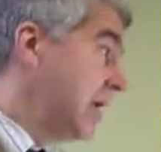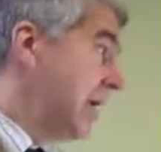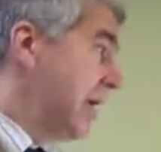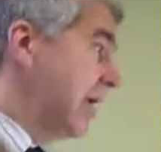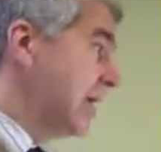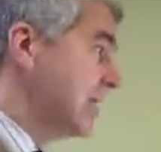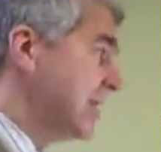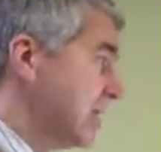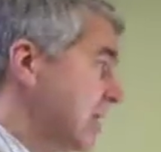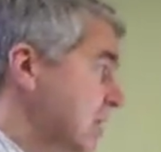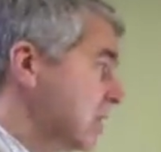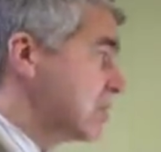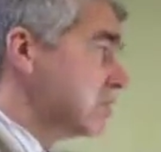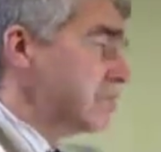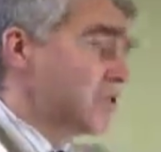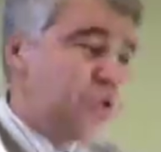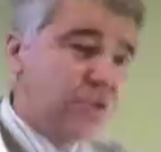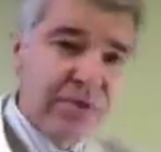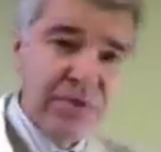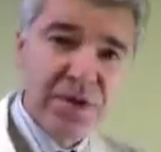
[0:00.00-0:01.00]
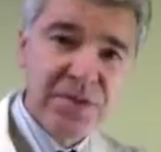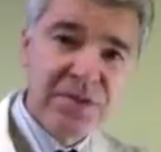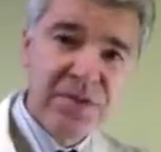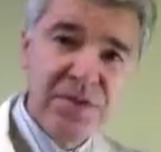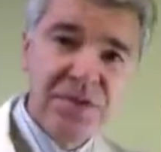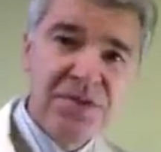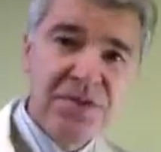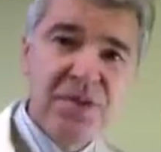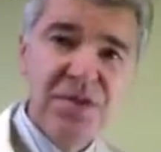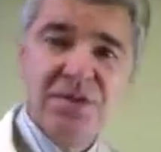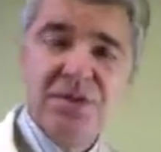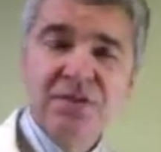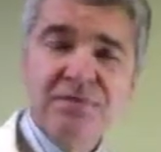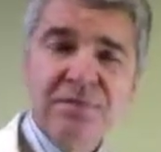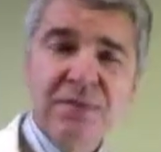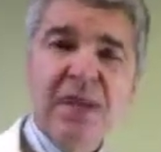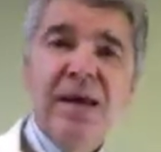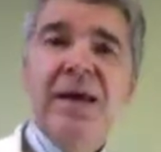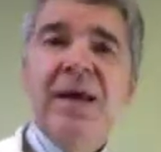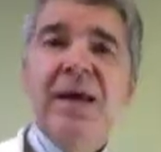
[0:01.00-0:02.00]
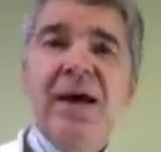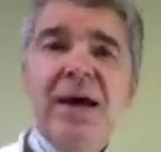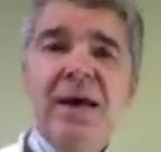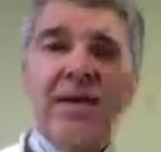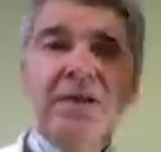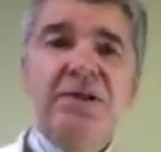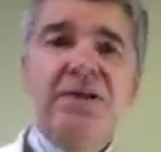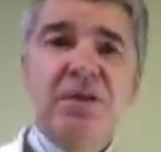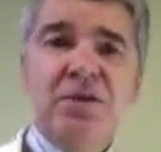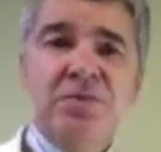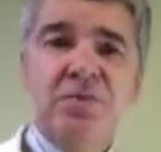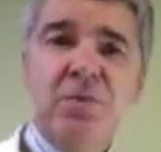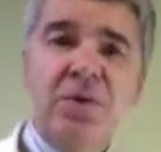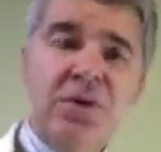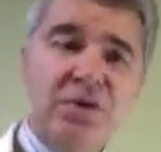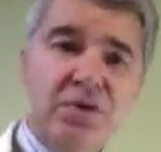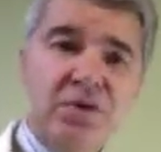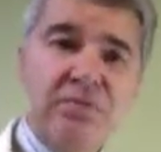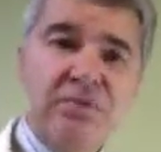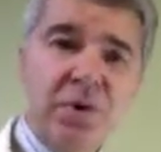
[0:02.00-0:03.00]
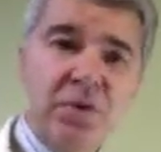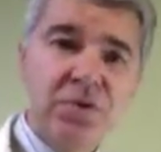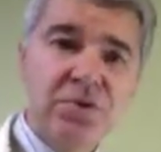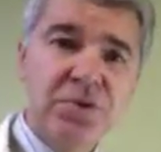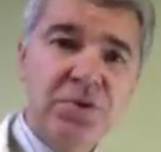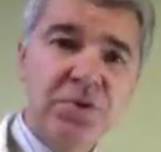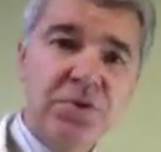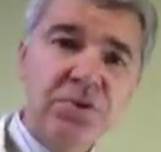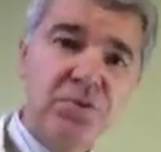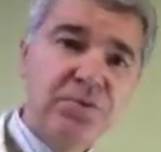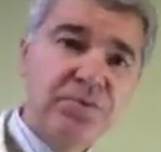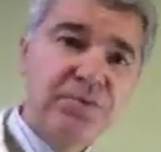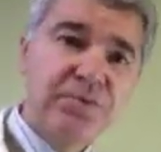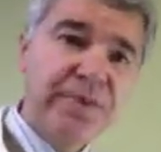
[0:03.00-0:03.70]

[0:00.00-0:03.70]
And then it goes to the rest of the system and it does what it's supposed to do.